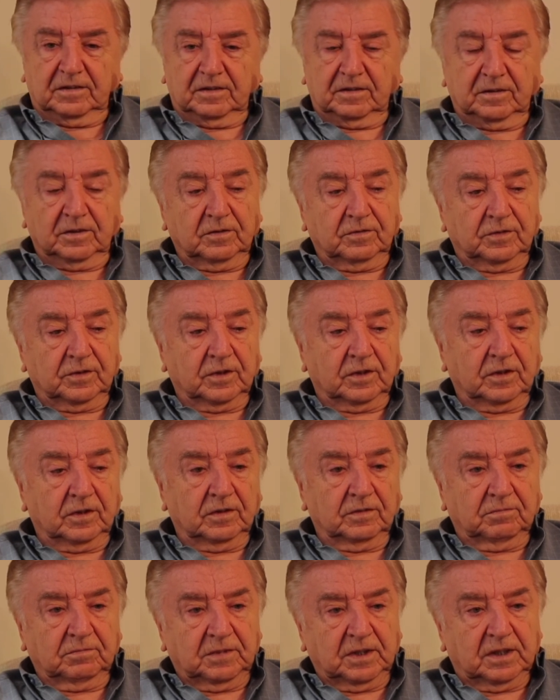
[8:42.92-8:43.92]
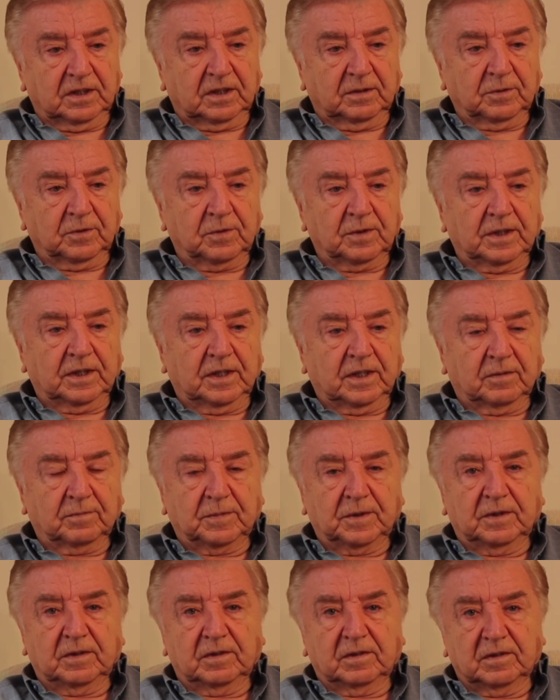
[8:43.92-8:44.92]
Overall, yeah, I'm quite
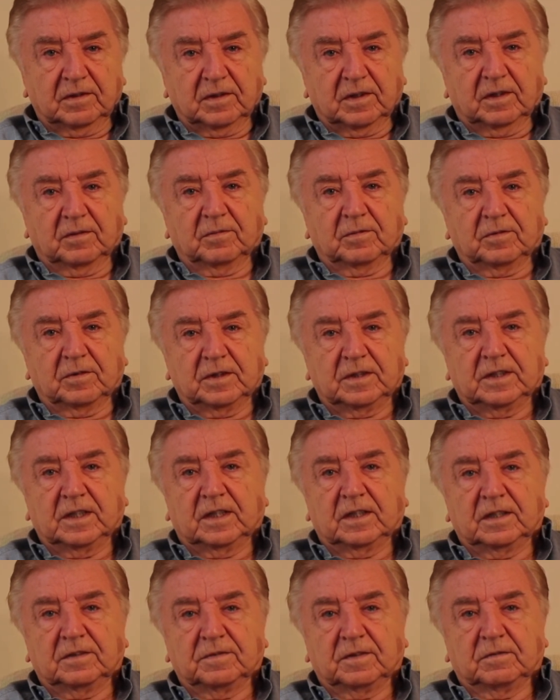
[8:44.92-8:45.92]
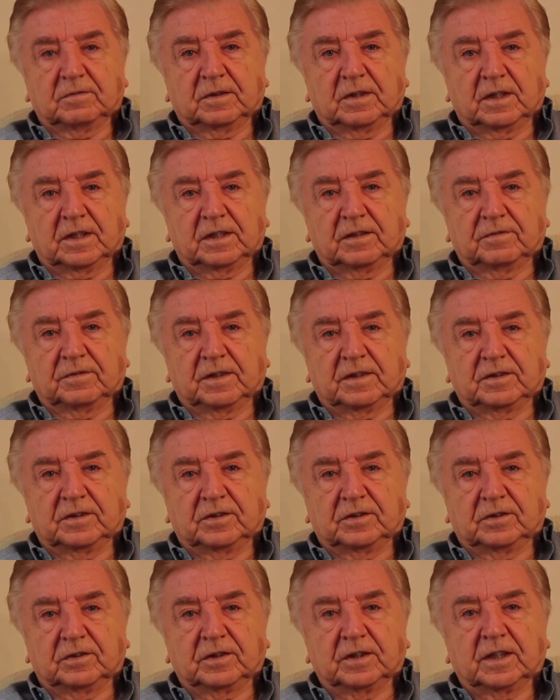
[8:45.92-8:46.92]
happy. I'm quite satisfied with life as
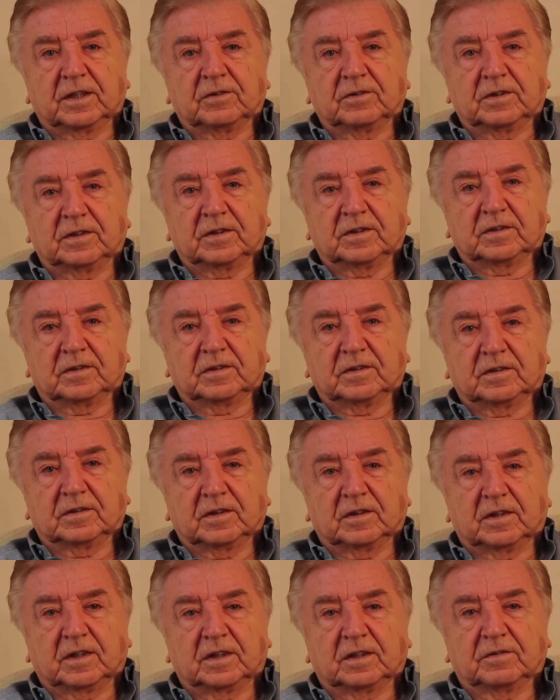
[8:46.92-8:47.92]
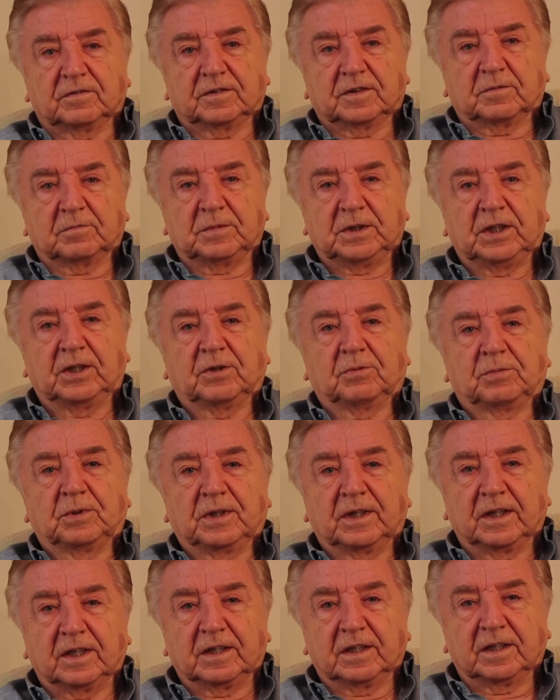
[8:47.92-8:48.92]
it turned out of the meager
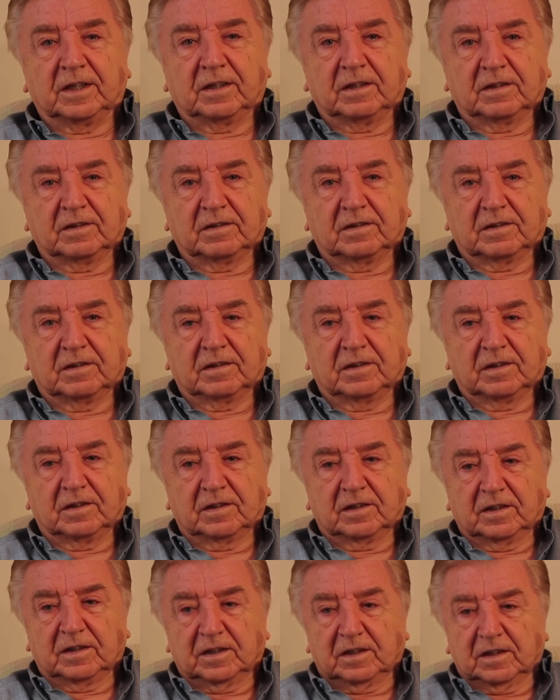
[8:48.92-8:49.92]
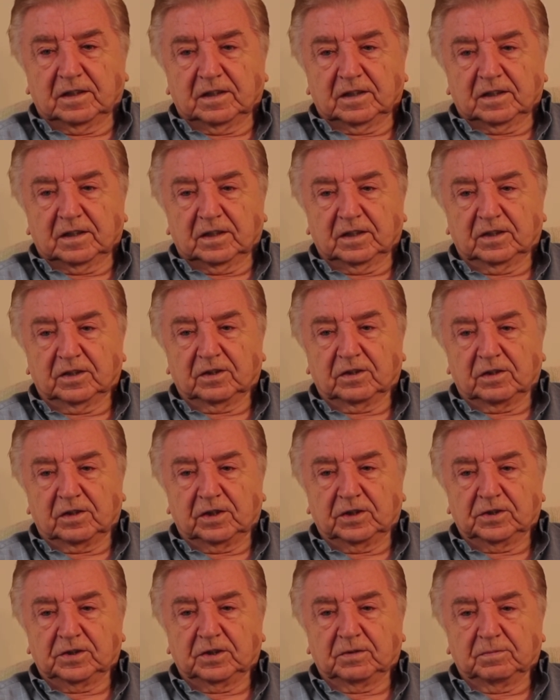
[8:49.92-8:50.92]
beginning and the
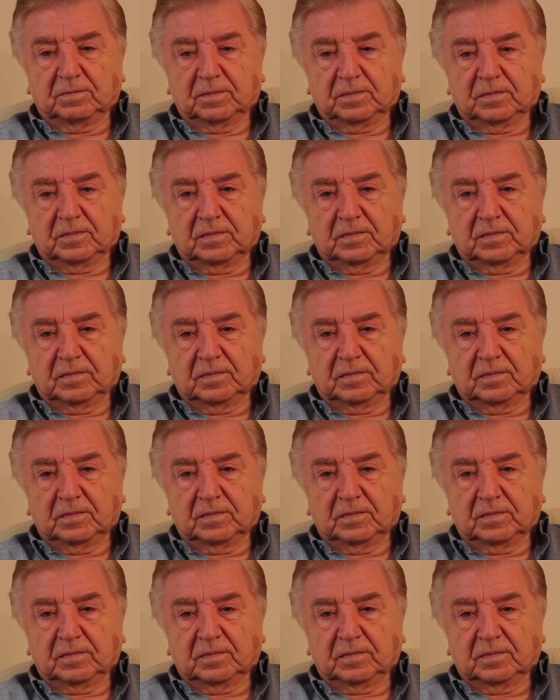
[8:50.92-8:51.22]
hardship.